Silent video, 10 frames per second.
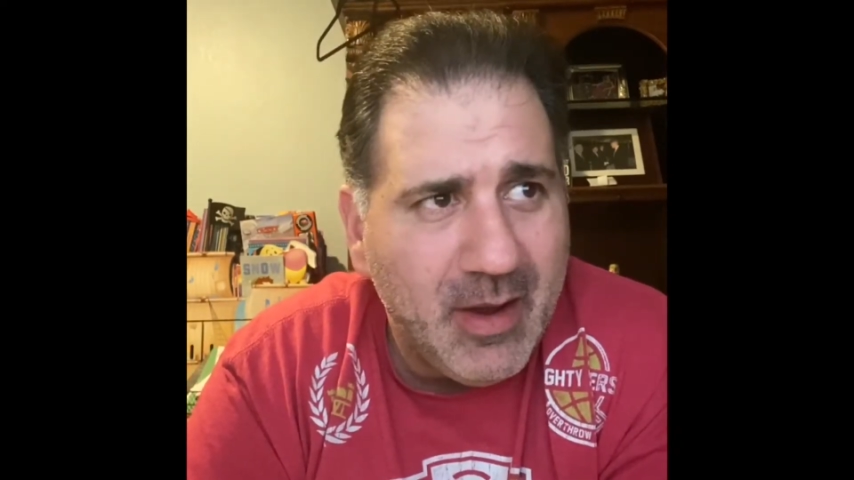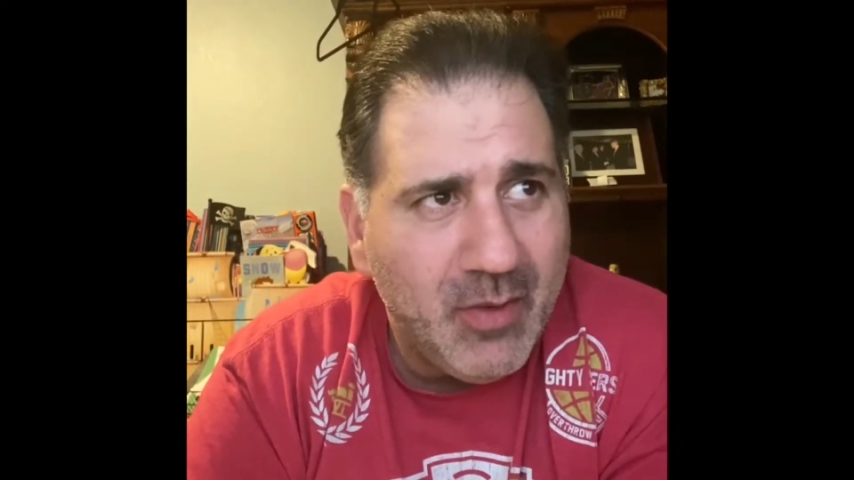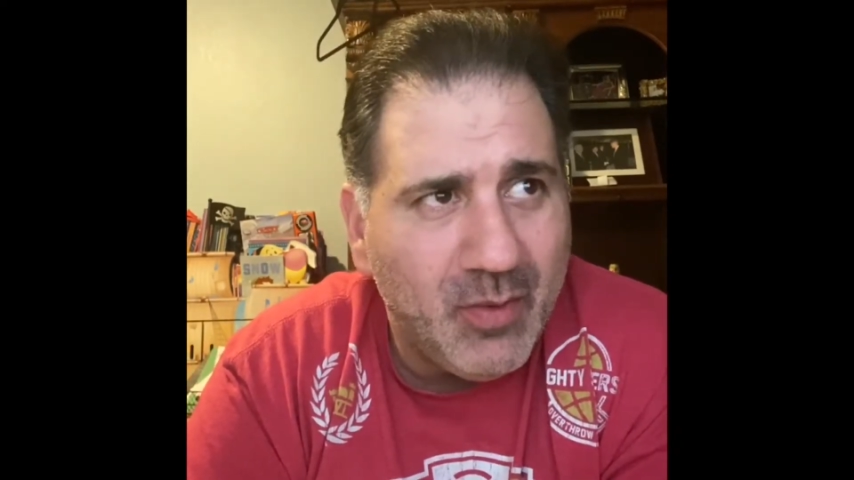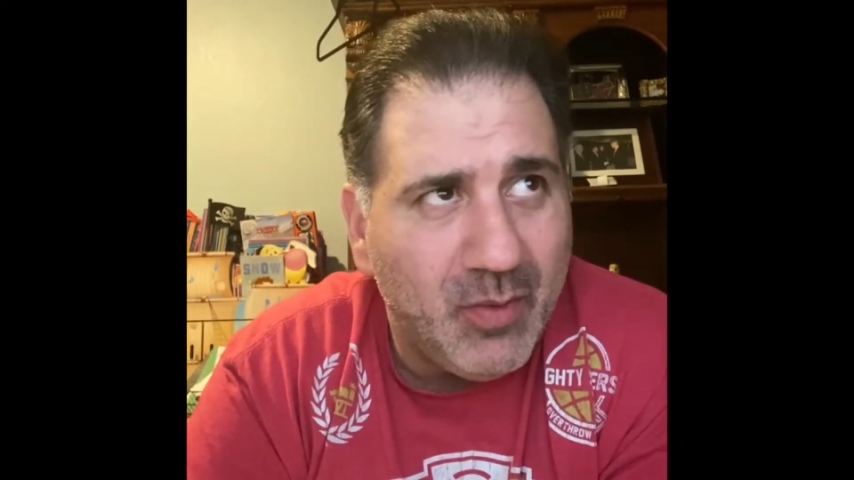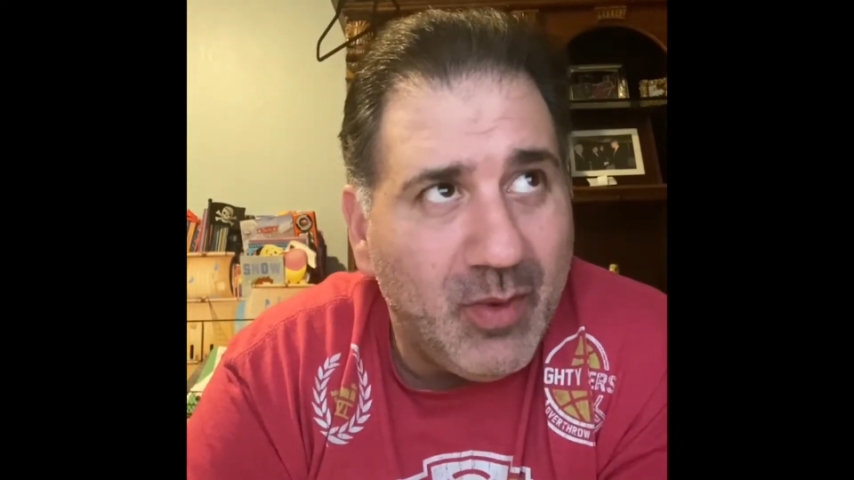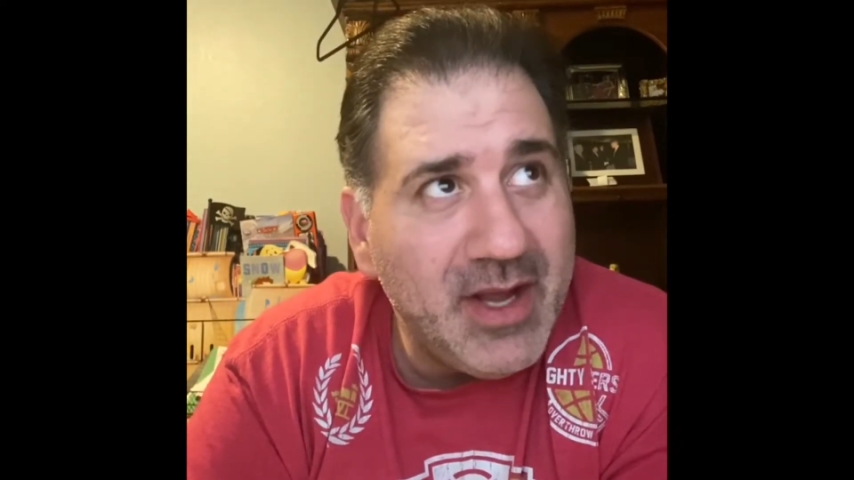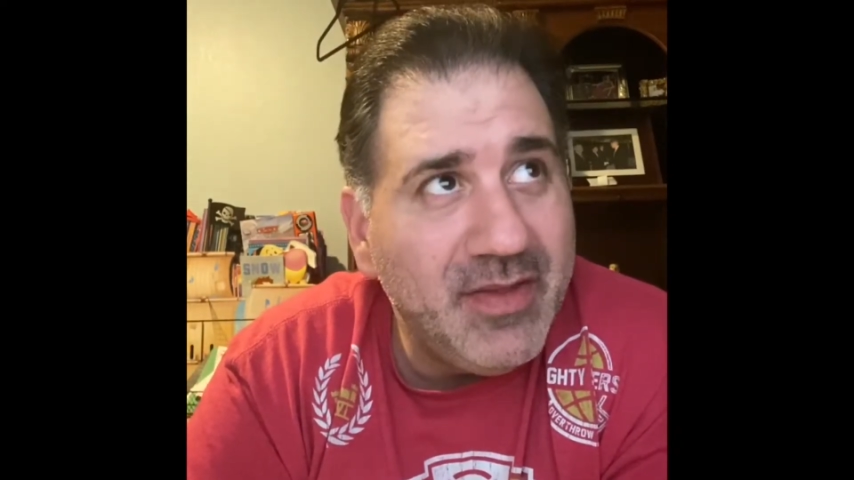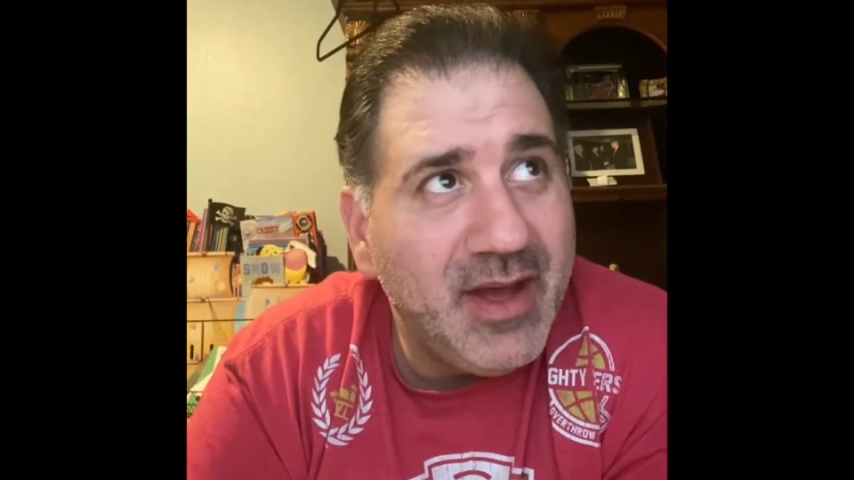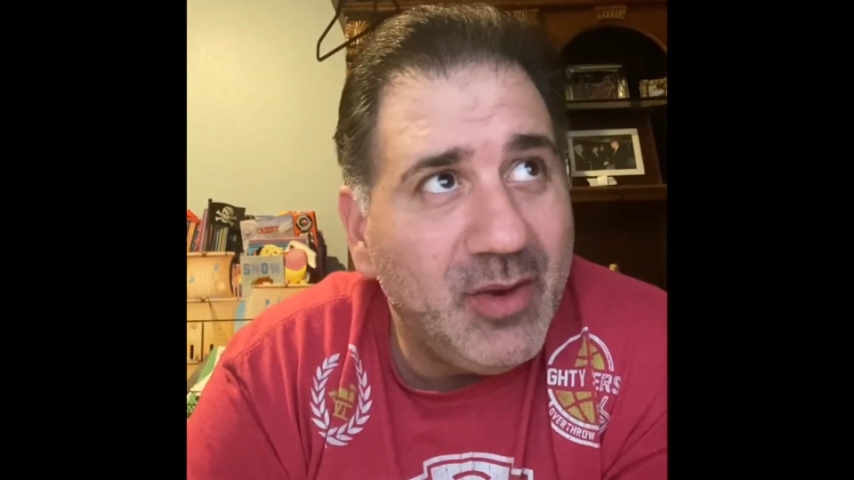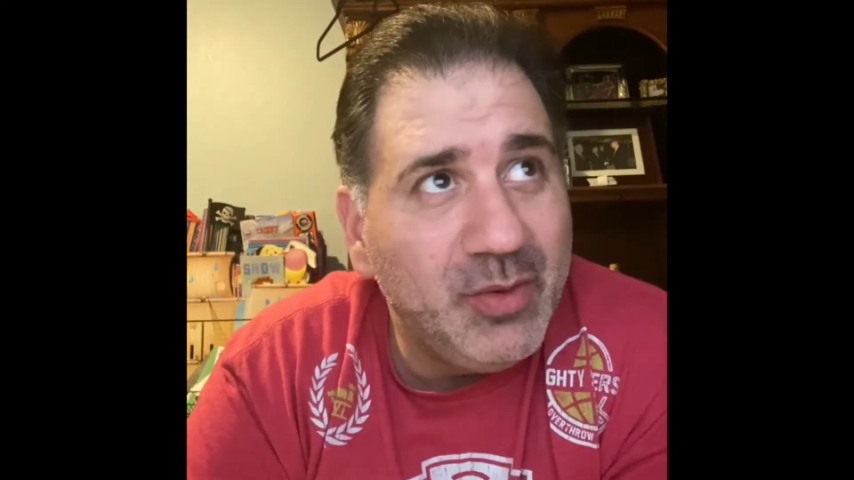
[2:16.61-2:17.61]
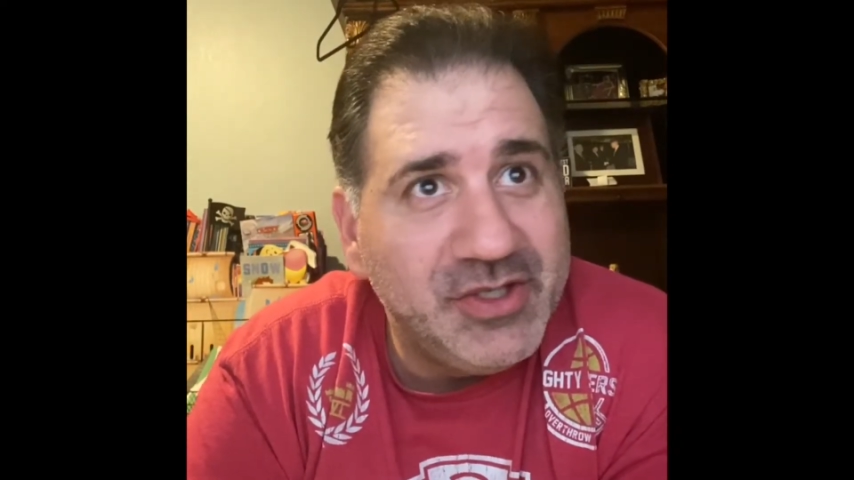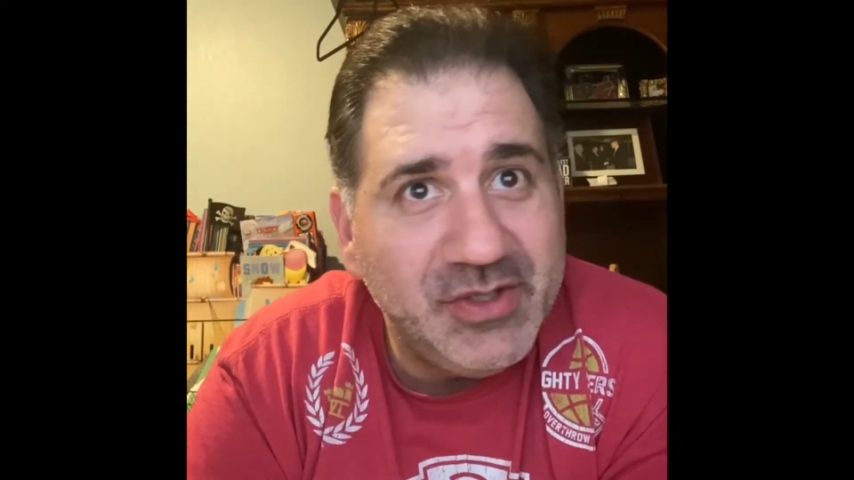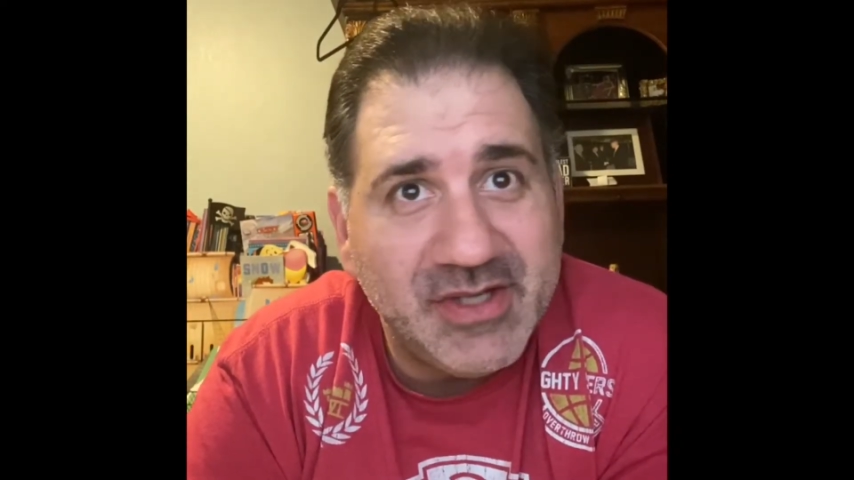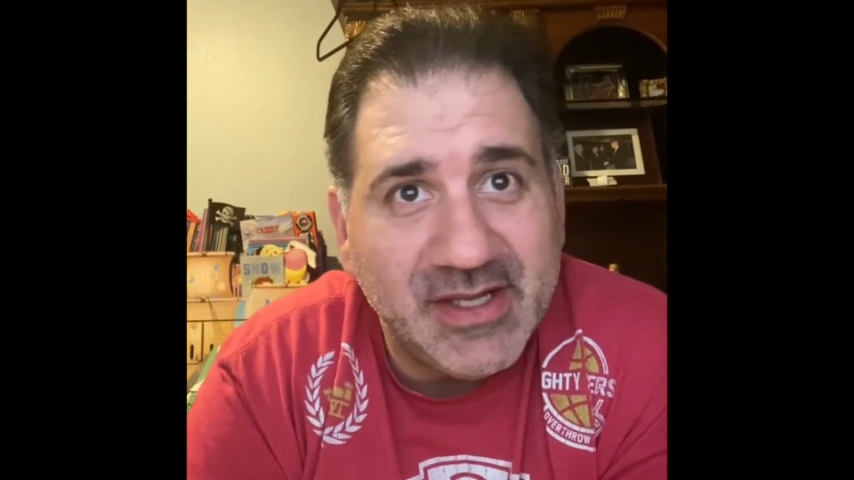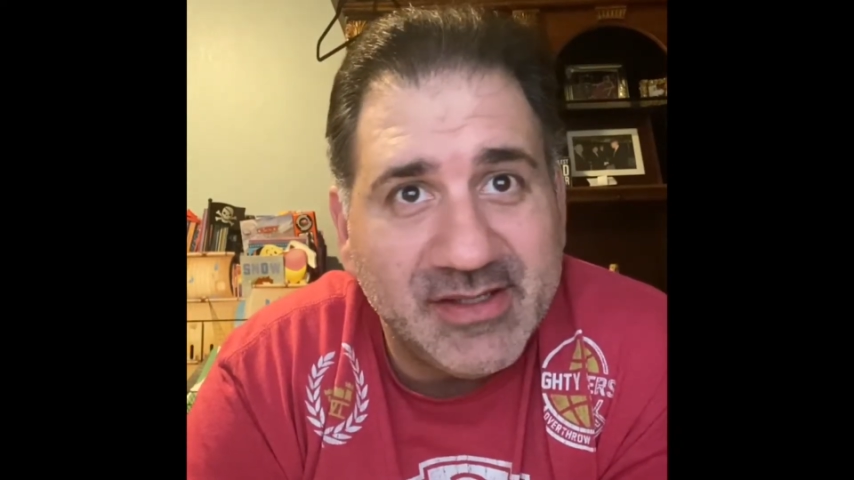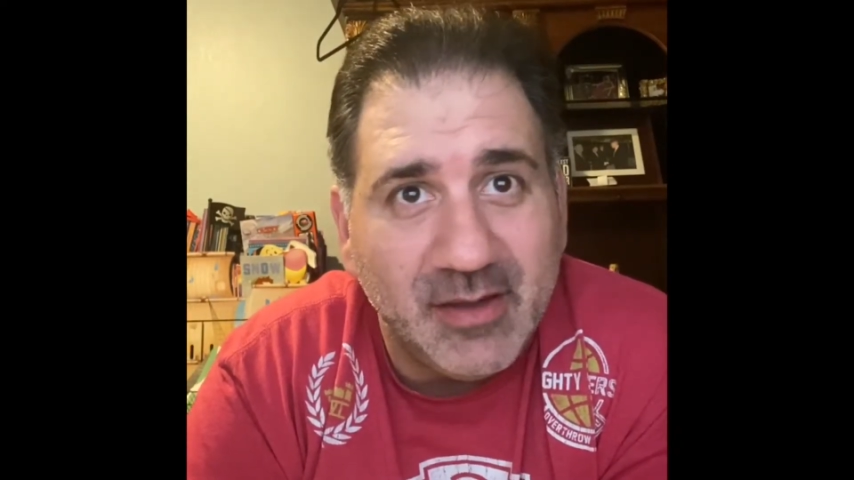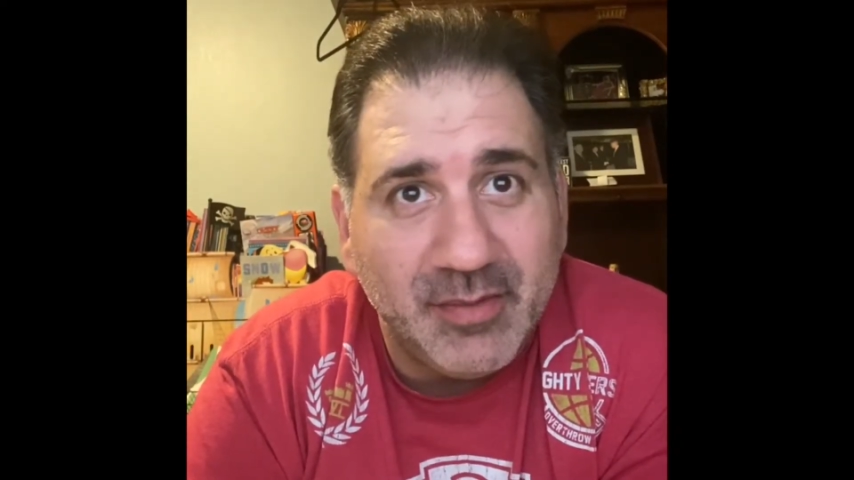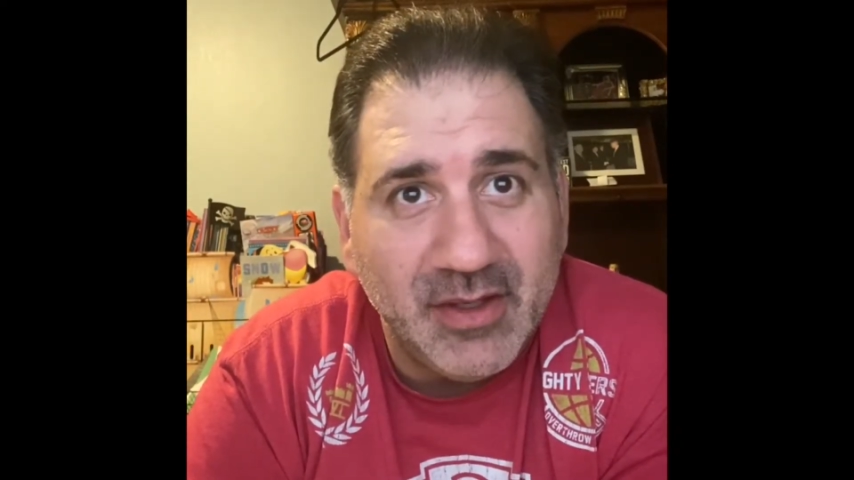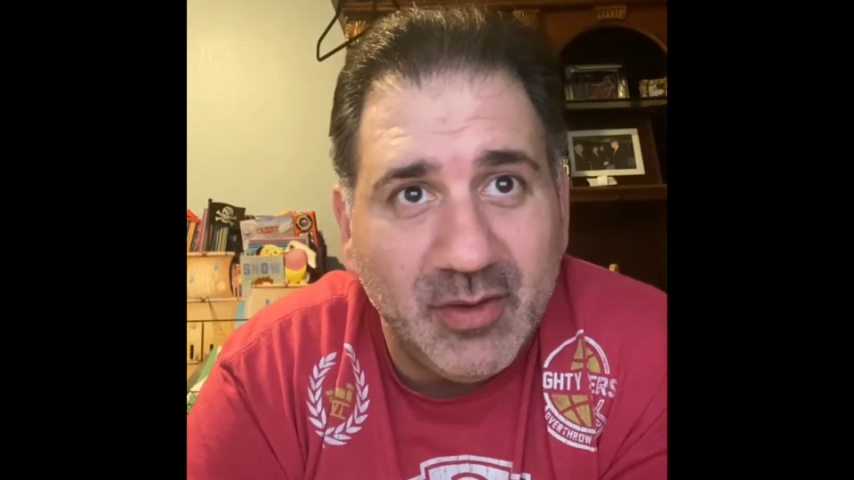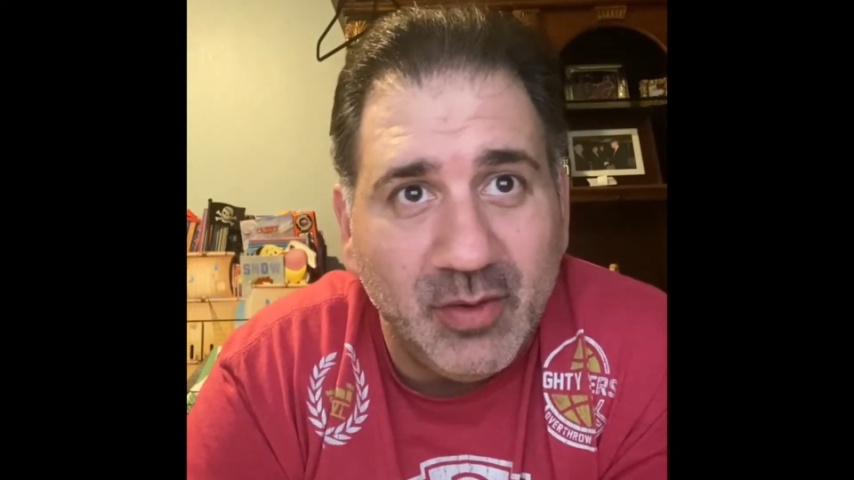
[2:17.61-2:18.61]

Why in the hell would you send something to a